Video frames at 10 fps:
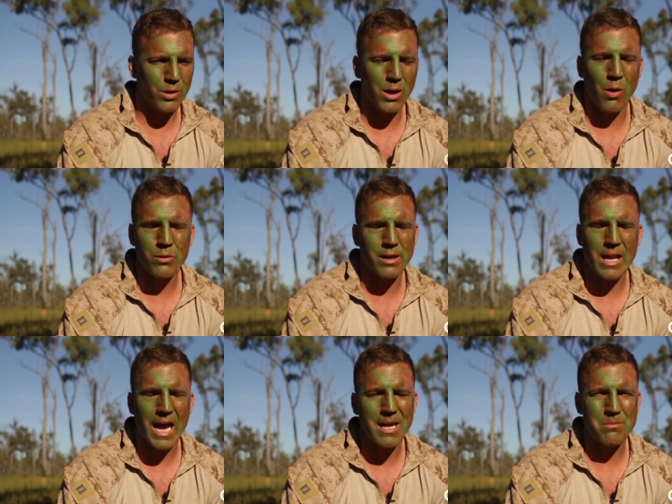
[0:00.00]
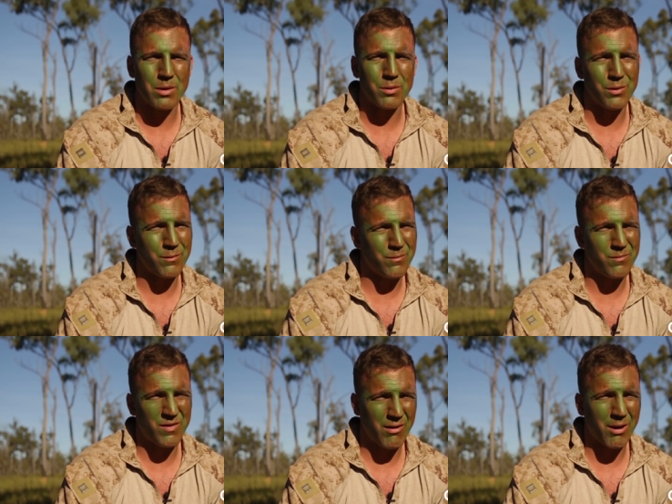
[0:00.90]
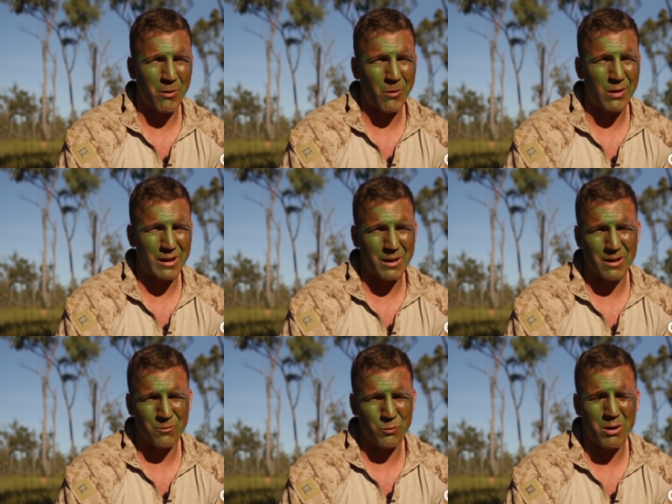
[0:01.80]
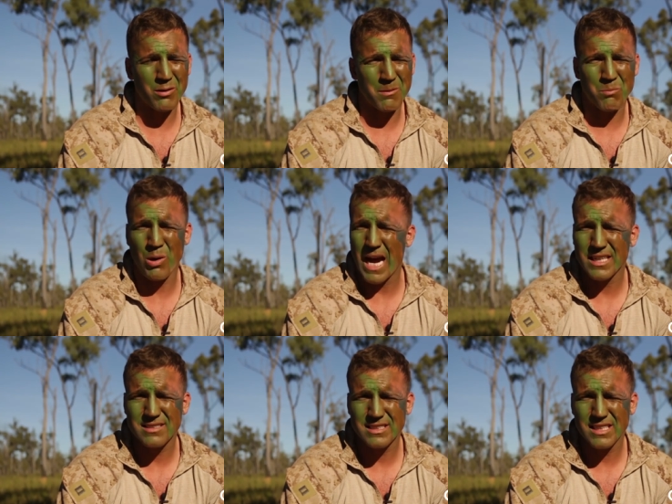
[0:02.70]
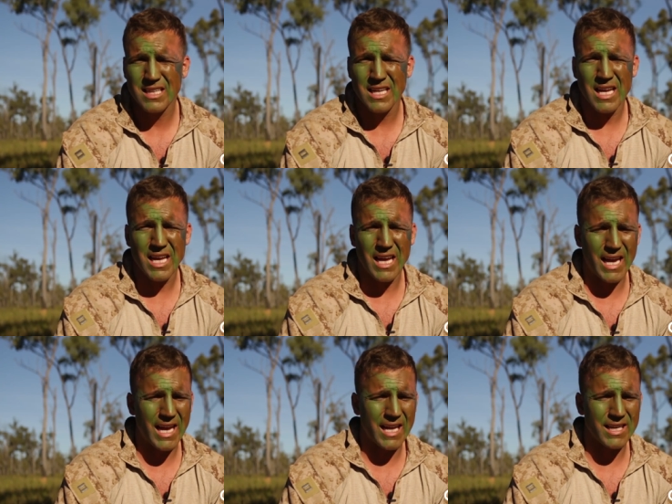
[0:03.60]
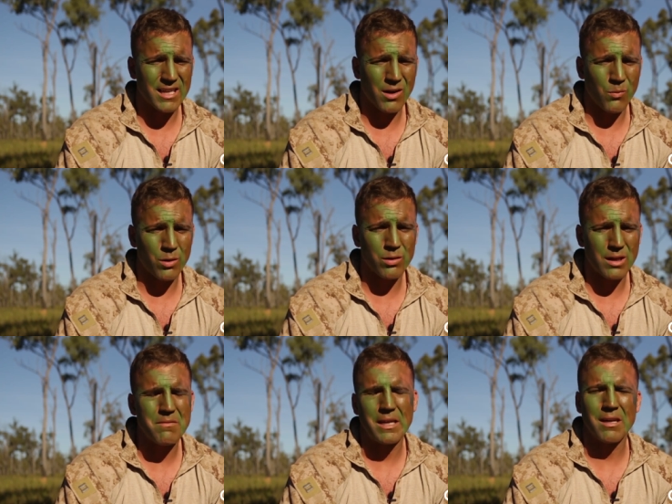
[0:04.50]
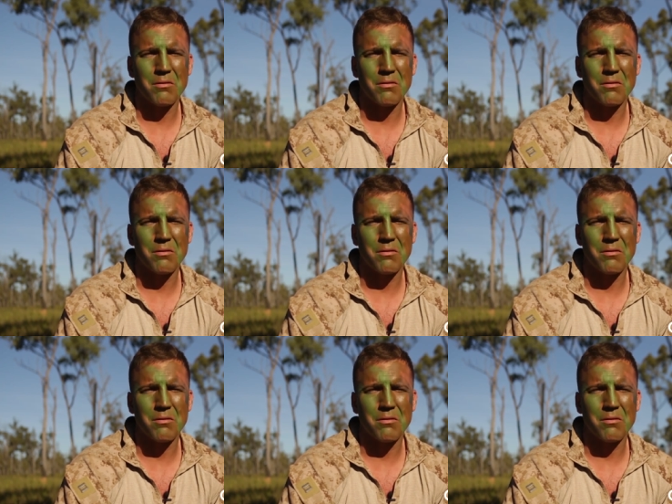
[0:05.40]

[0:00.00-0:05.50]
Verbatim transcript: we own the night, but we very rarely practice it, and uh, we're living